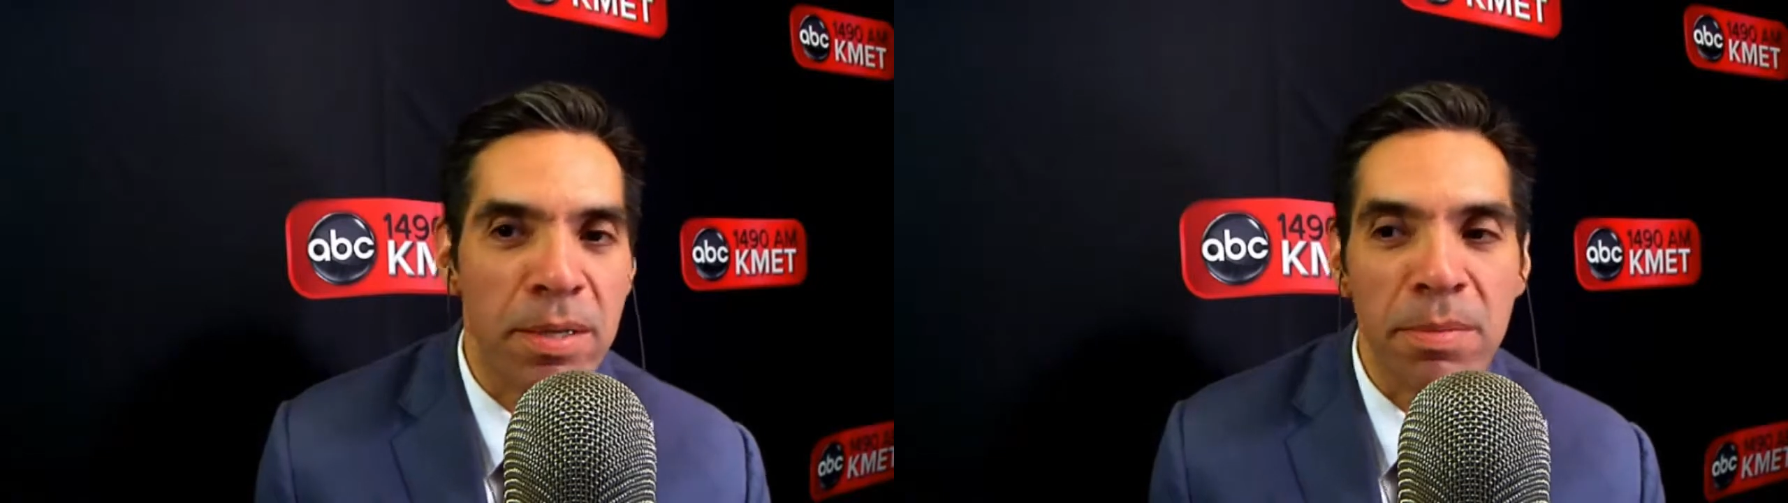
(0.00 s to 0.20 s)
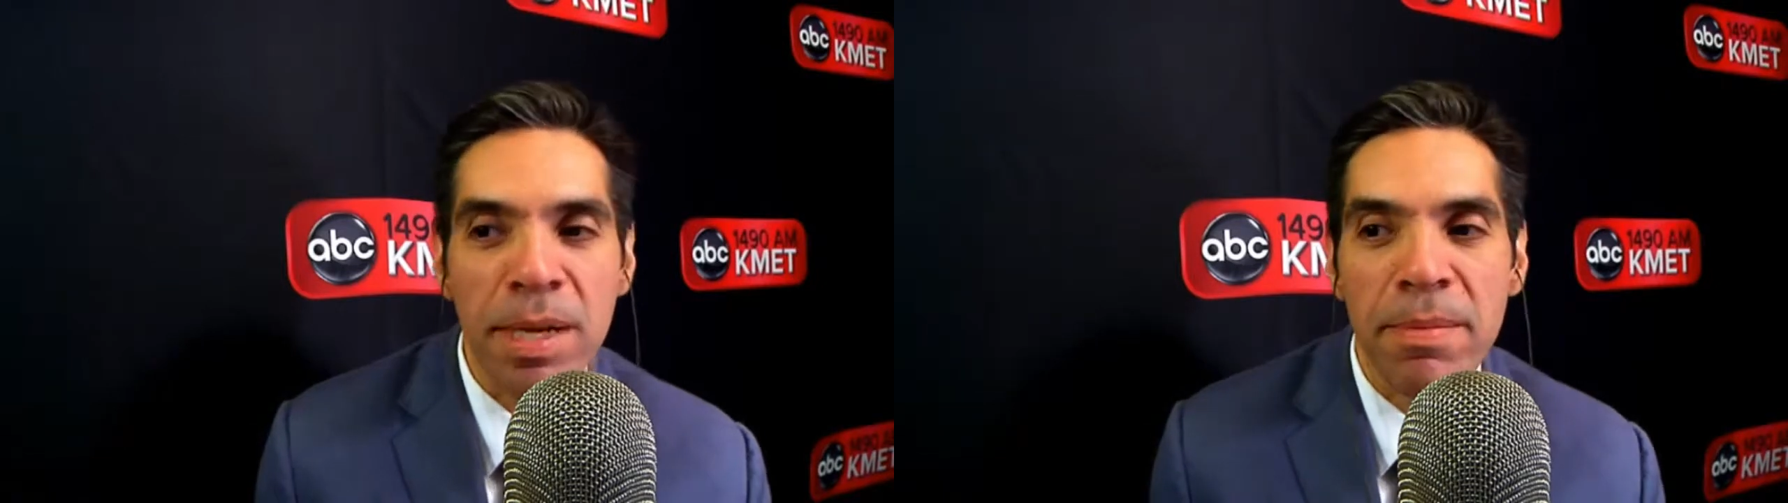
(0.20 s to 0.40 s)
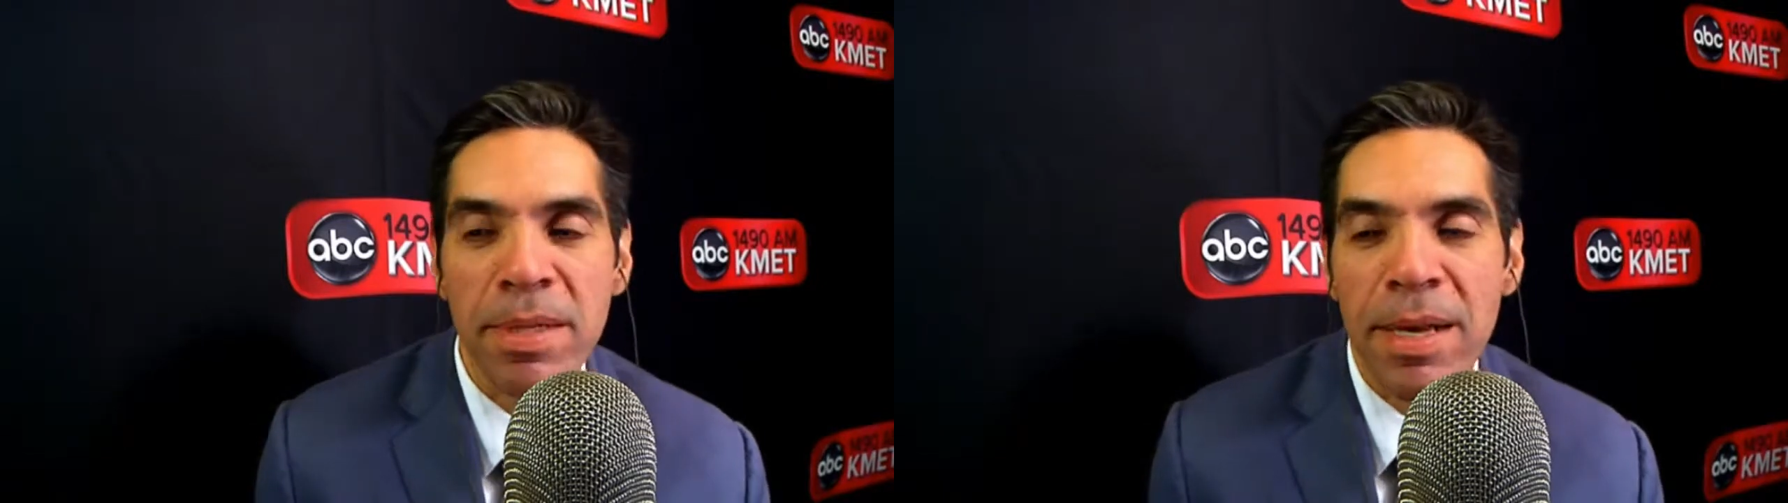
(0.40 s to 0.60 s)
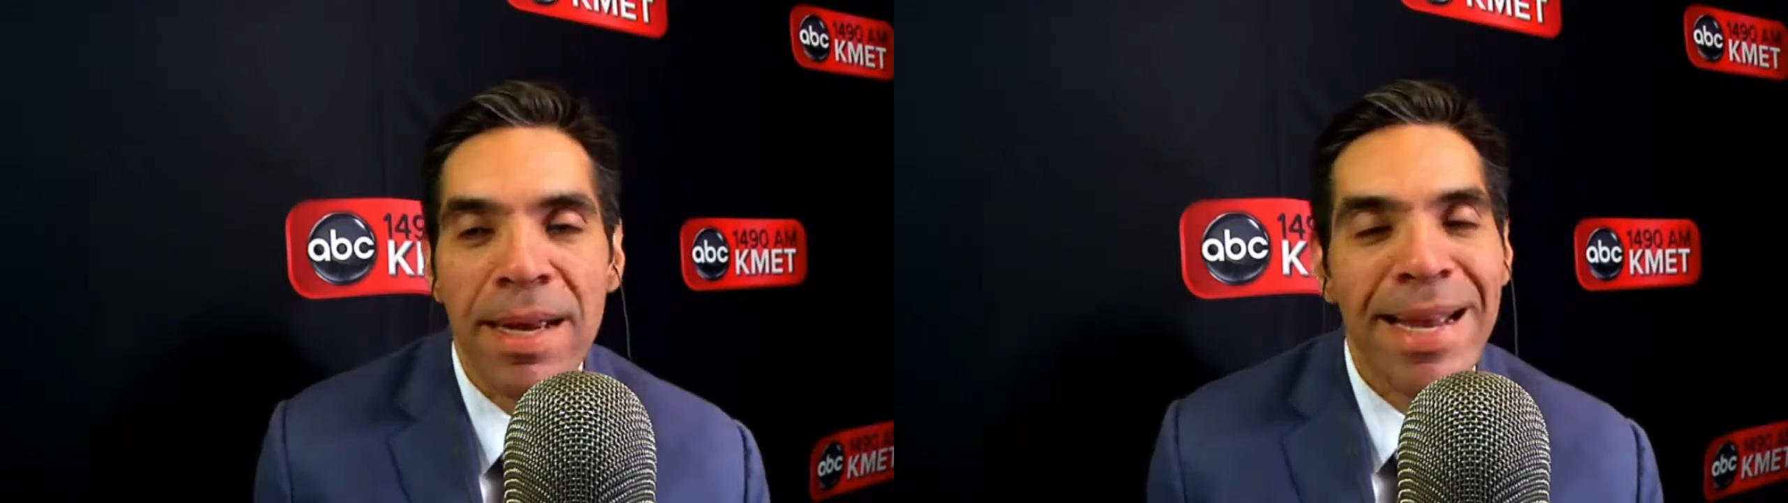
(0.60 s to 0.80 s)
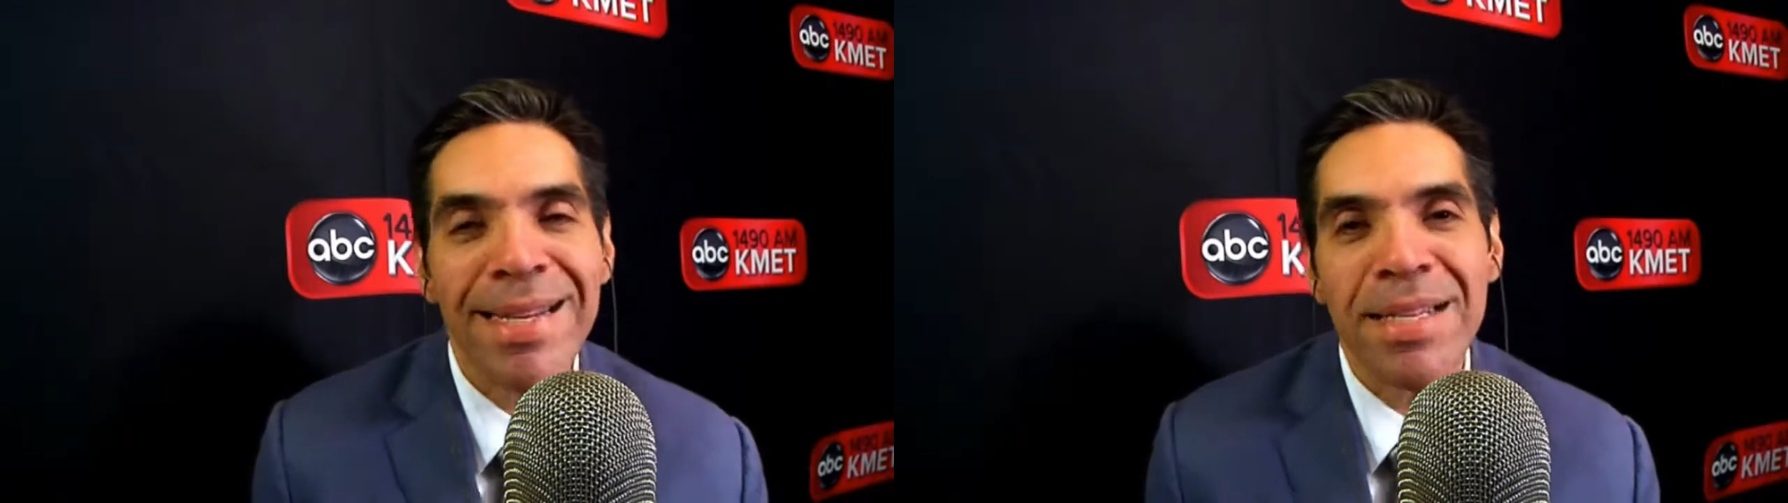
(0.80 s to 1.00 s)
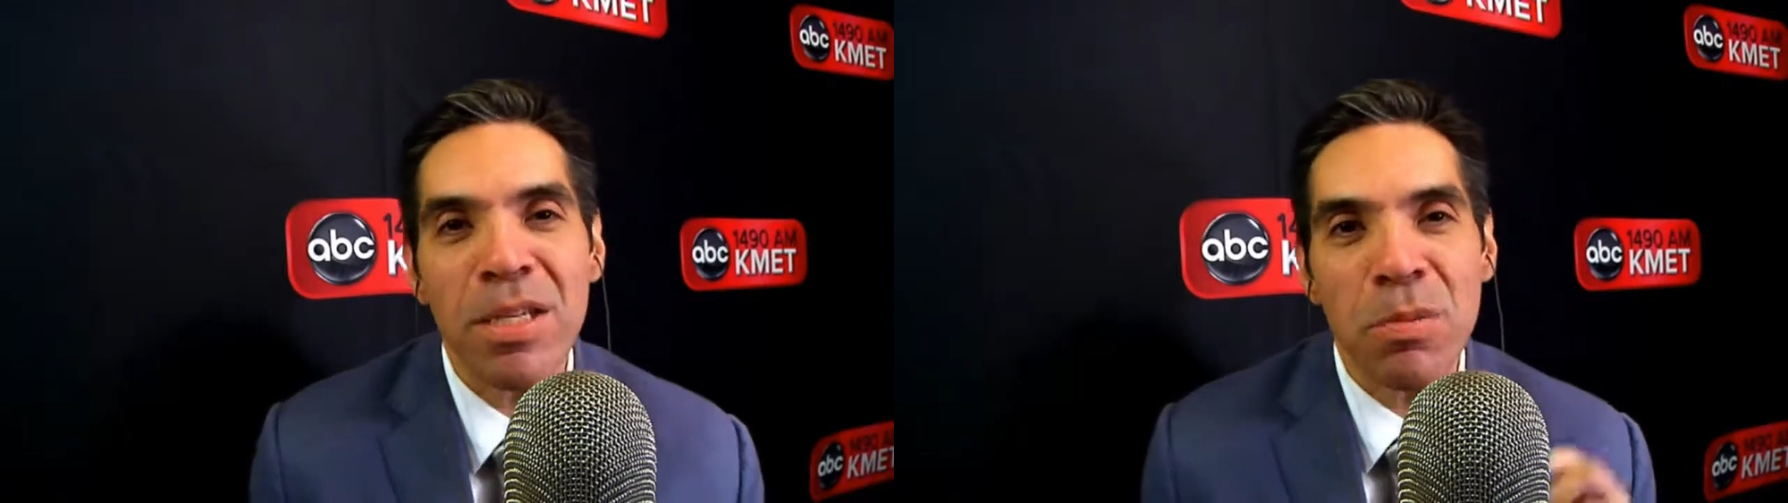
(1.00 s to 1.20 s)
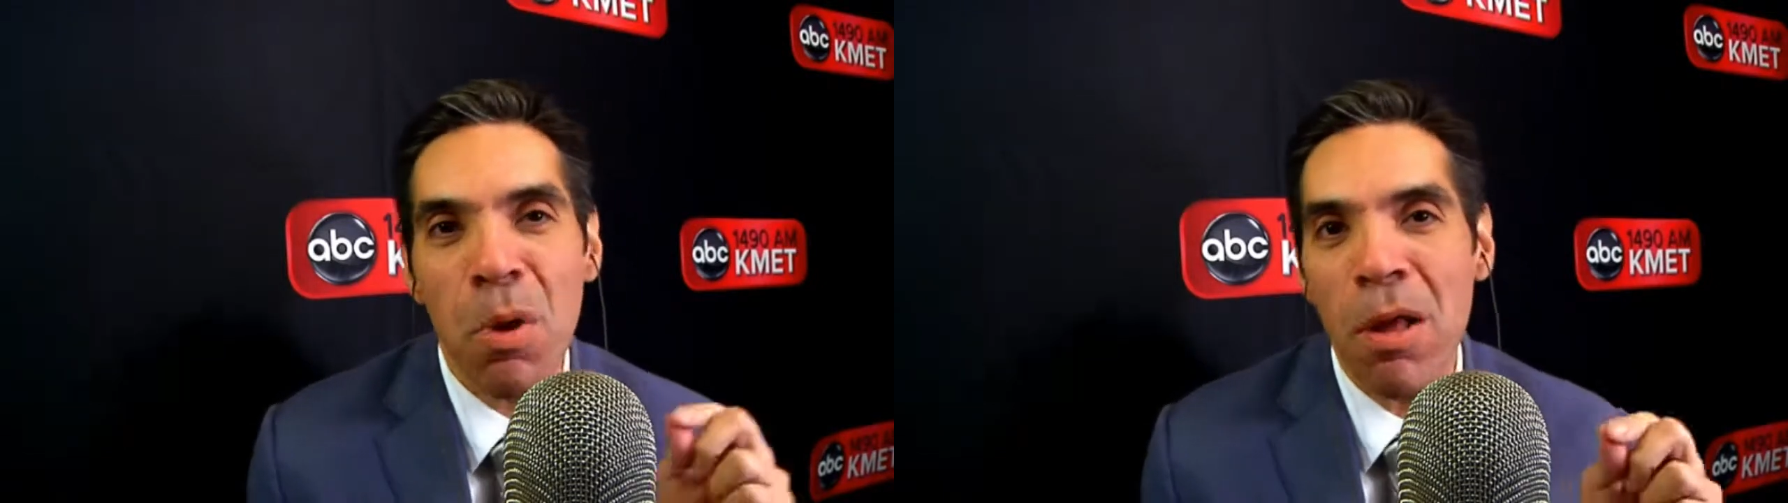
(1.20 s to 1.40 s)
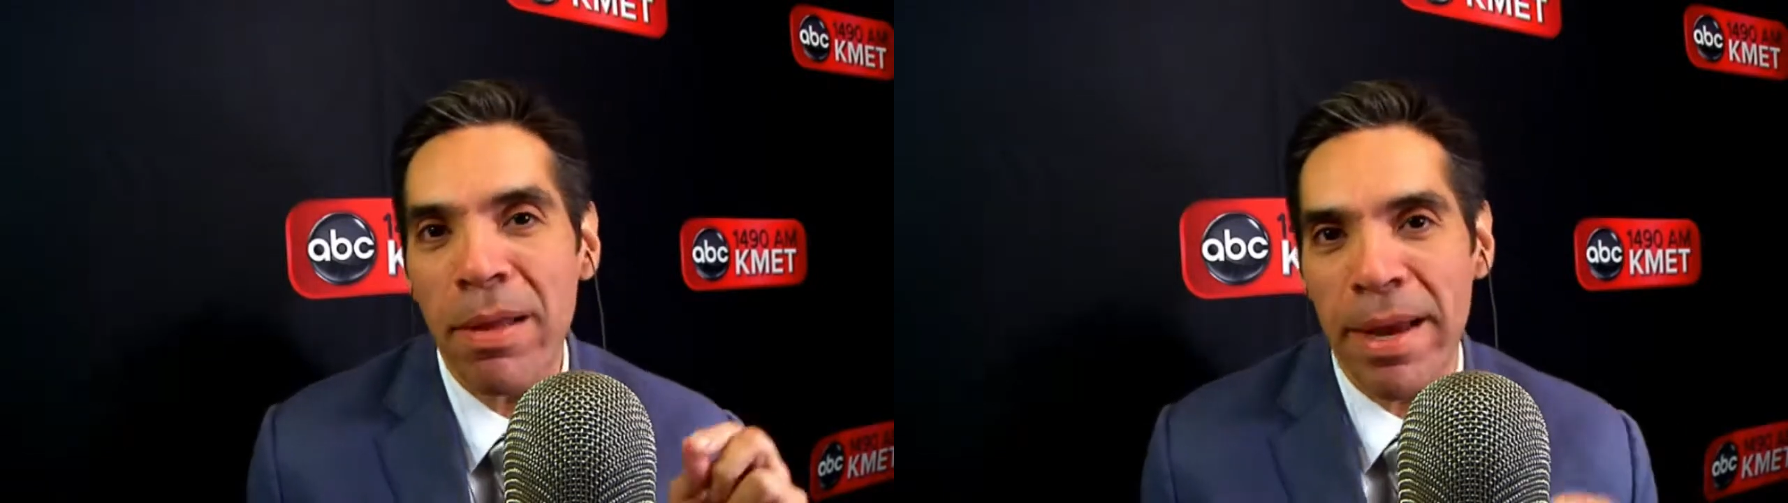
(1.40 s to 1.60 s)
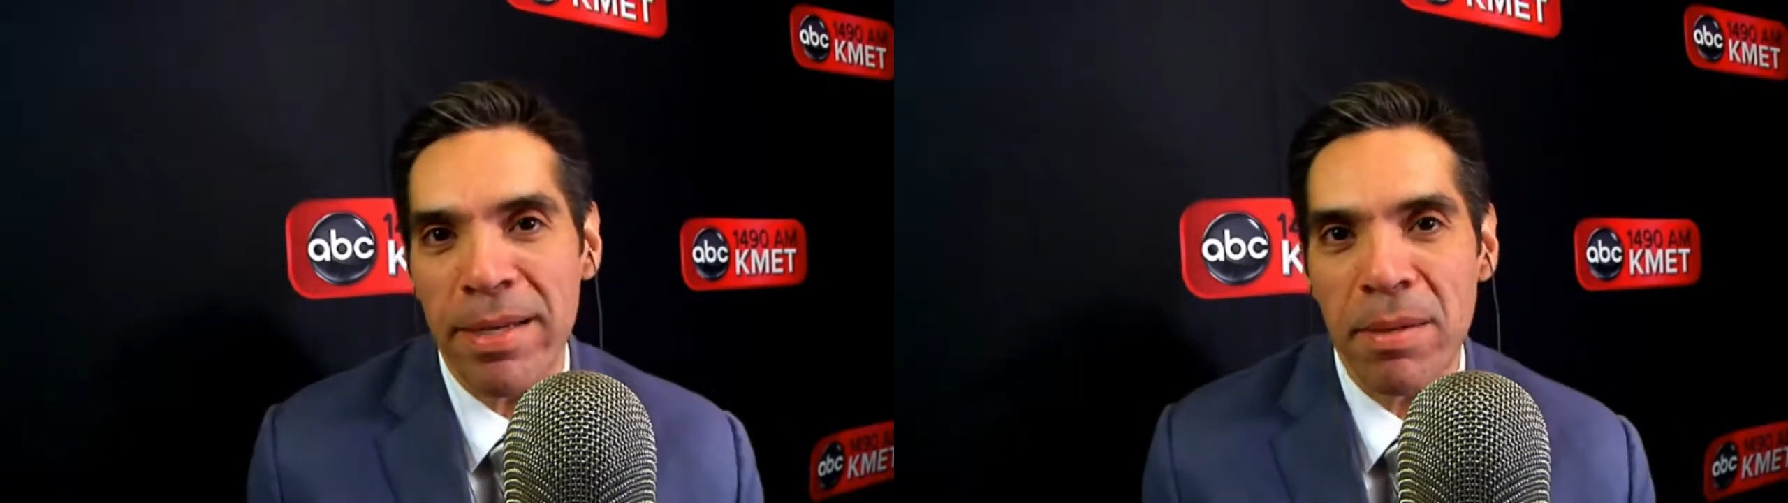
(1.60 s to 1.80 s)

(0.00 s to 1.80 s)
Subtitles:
Sometimes it's a small act.